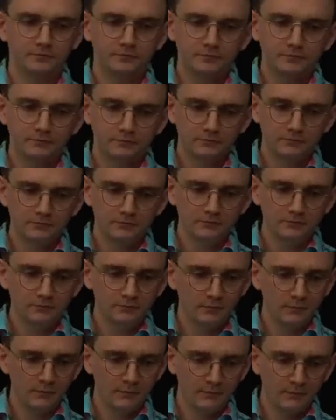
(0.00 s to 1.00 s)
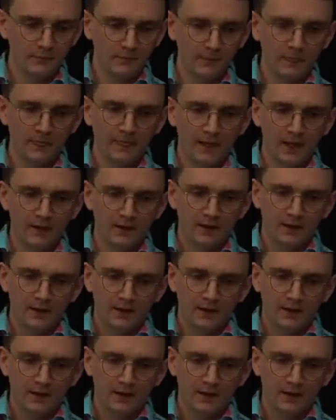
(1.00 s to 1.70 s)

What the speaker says: No one is speaking in this clip.